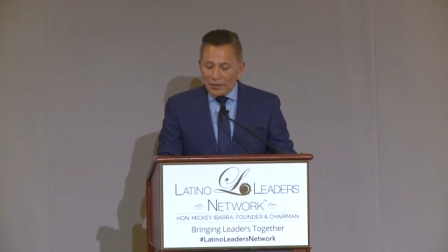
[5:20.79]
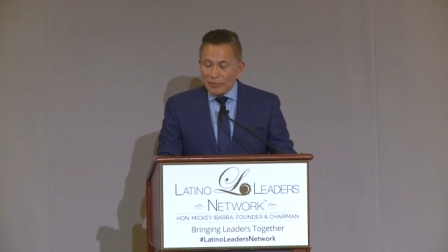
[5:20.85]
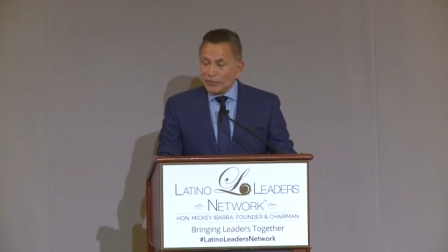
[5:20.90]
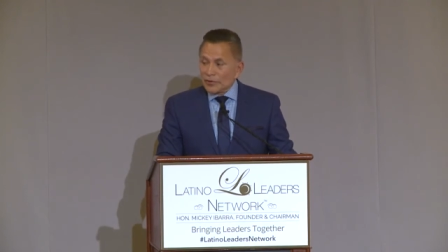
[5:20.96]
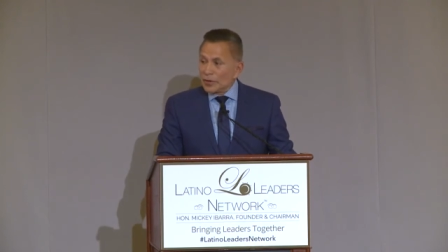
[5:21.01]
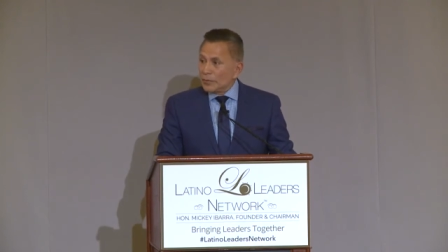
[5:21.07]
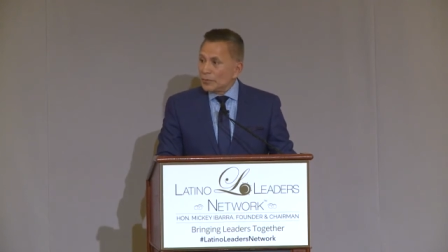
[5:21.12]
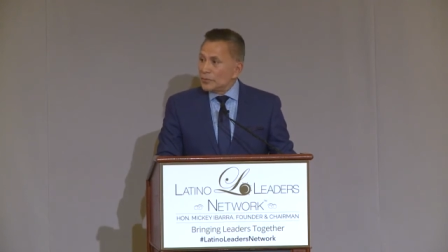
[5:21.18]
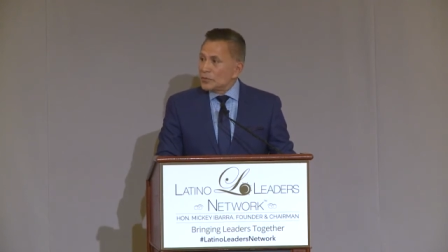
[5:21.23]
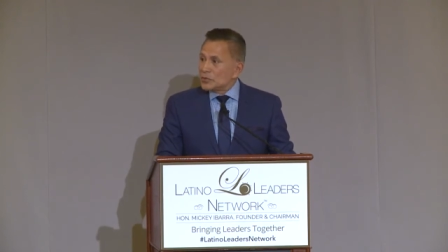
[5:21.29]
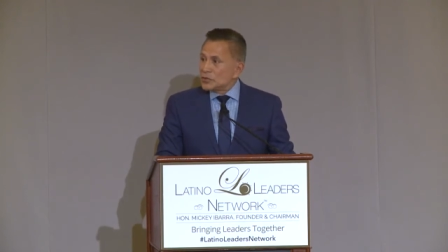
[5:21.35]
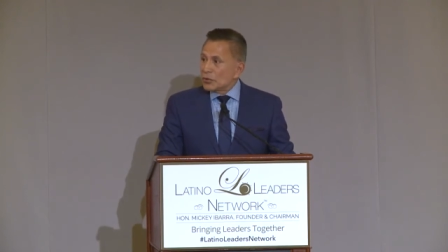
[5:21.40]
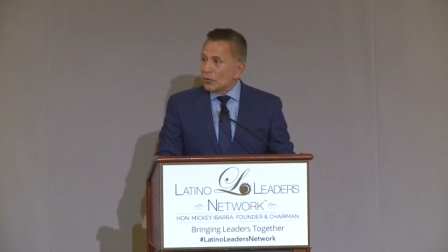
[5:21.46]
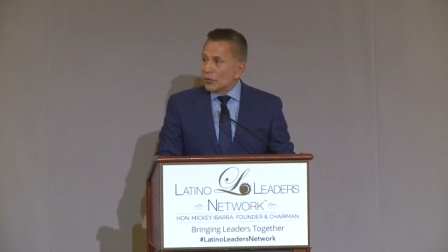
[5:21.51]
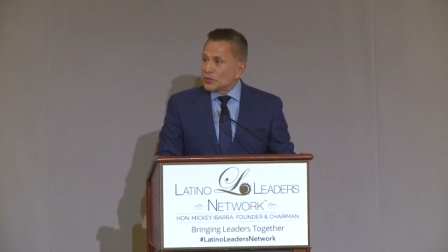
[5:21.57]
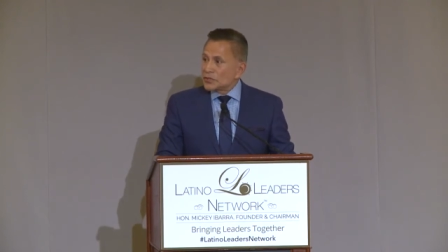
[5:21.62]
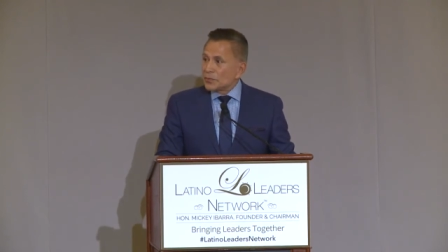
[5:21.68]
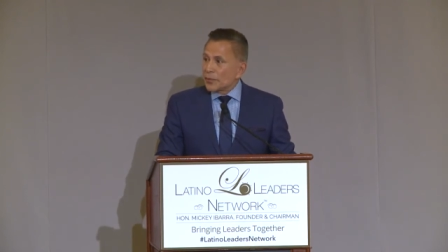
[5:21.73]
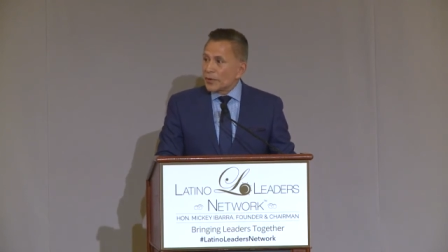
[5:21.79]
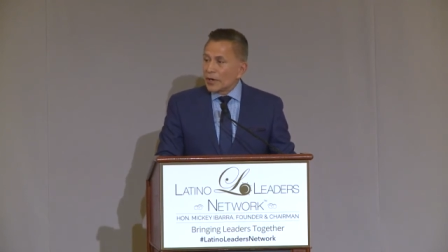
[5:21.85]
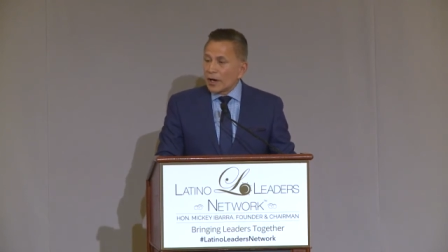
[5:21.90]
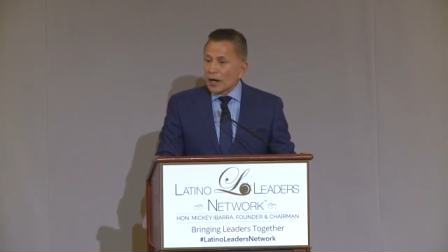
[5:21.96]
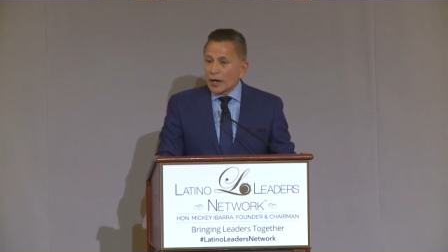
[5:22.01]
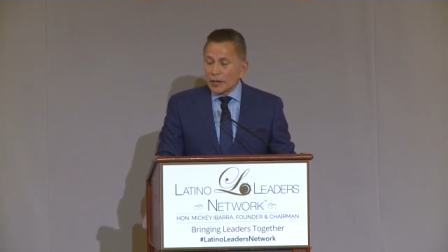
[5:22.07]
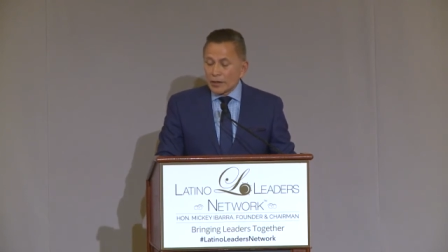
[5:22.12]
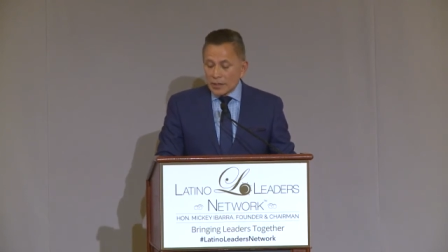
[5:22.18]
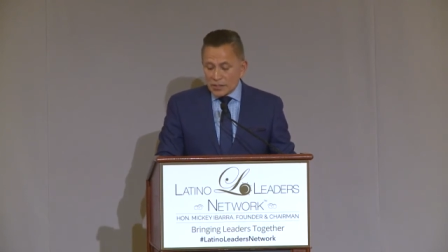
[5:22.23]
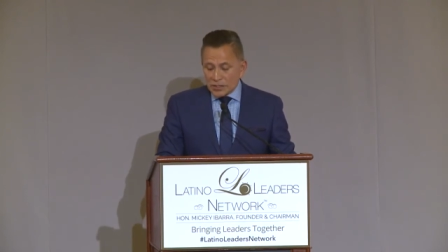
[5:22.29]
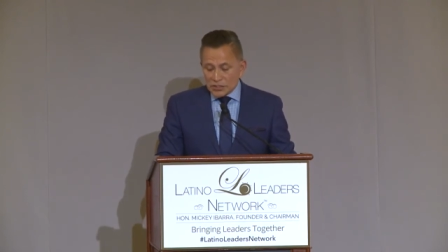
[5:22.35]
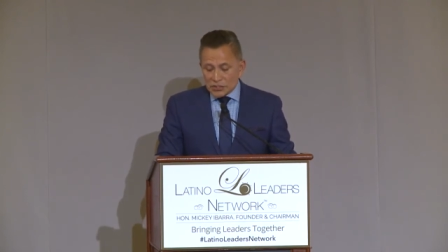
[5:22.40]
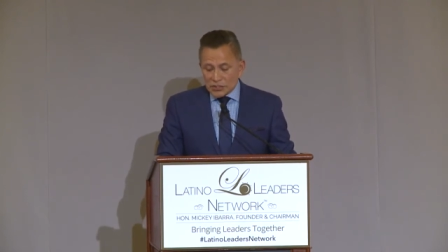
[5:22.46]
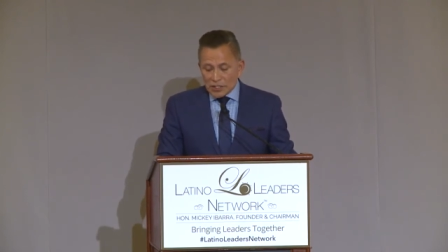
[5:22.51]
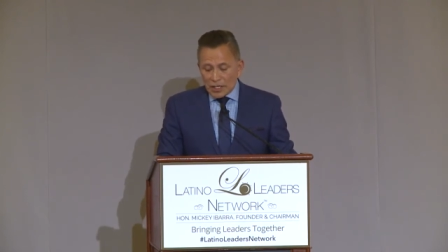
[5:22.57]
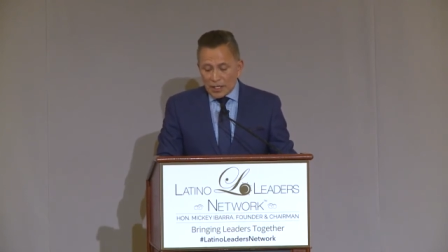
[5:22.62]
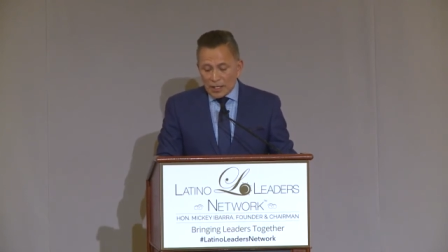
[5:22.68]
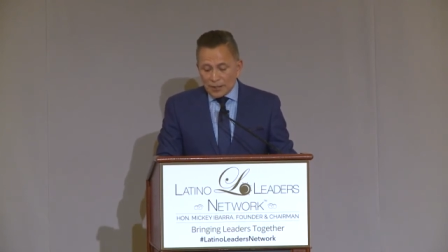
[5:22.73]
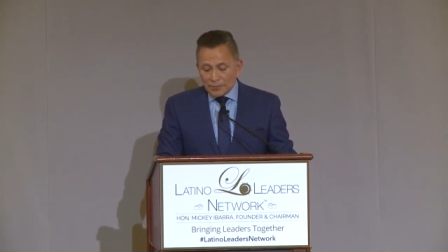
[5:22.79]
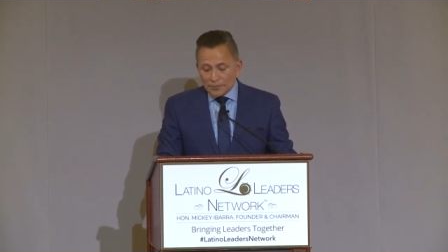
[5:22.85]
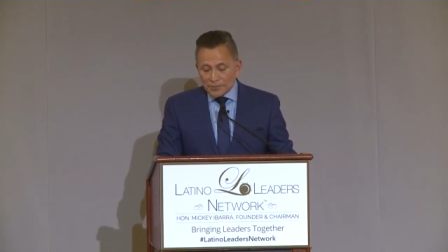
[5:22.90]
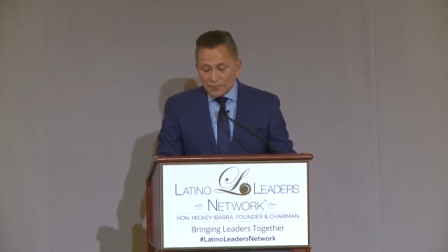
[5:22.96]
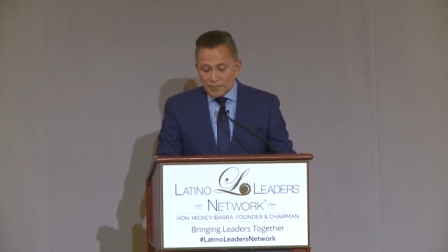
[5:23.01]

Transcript: from George Bernard Shaw.